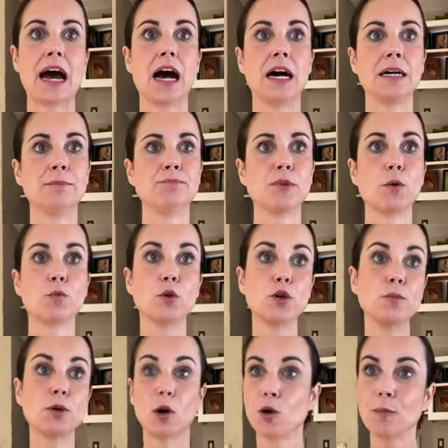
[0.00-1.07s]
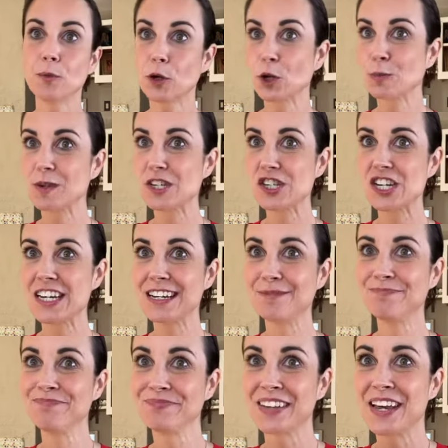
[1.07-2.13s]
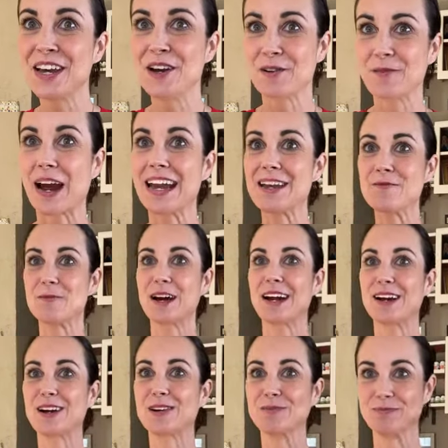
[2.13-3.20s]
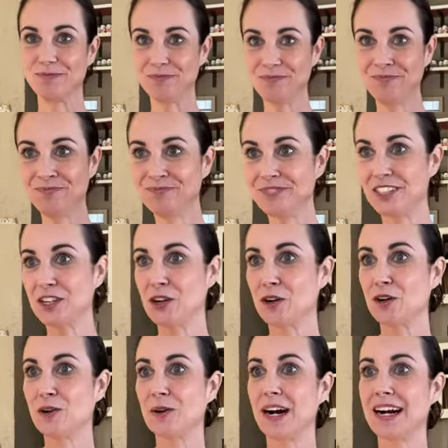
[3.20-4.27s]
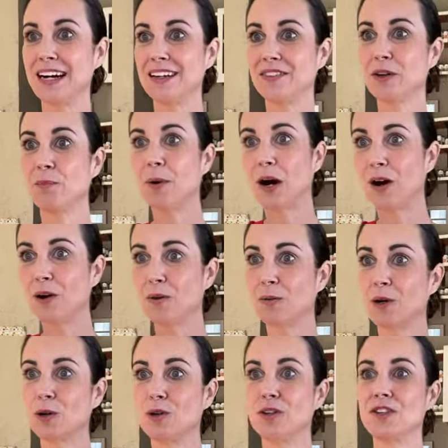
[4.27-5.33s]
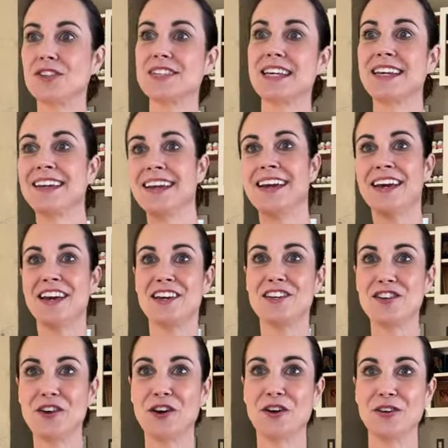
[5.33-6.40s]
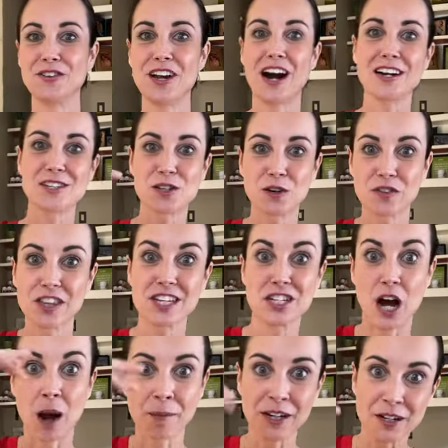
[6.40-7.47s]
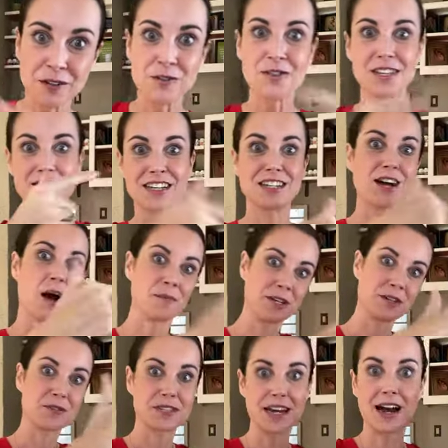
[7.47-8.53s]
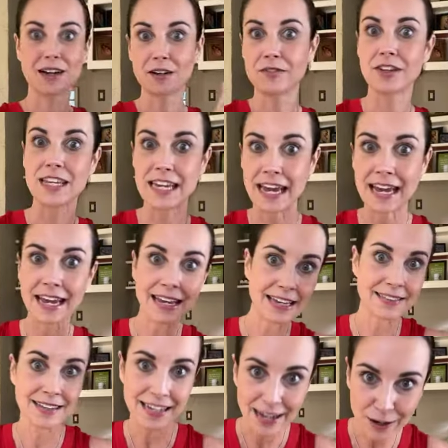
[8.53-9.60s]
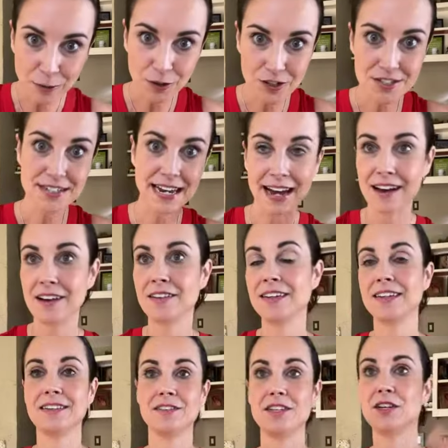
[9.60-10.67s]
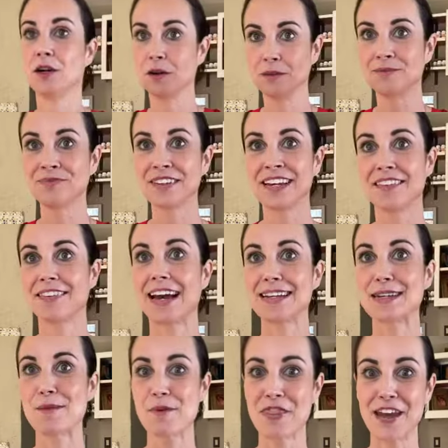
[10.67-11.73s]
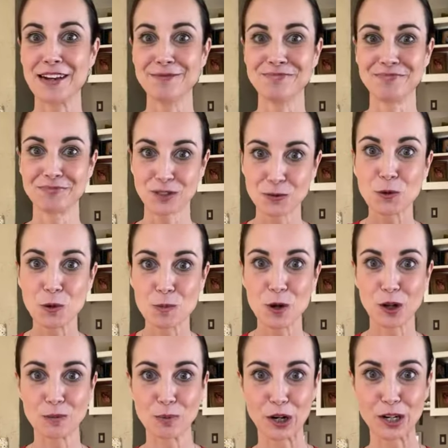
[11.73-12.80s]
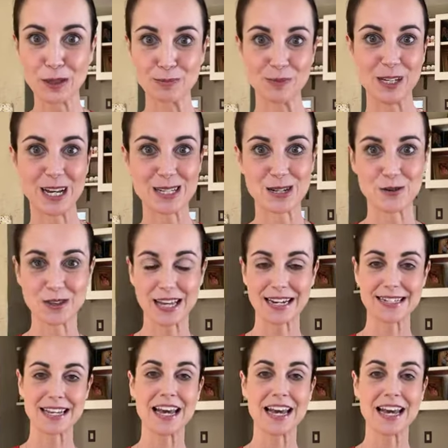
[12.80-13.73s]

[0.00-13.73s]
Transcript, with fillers: um, Rube Goldberg machine, right? Where you know uh, the ball rolls and you know knocks over the dominoes and the dominoes knock over the egg and the egg rolls down and you know that type of thing. Rube Goldberg, you guys know what that is.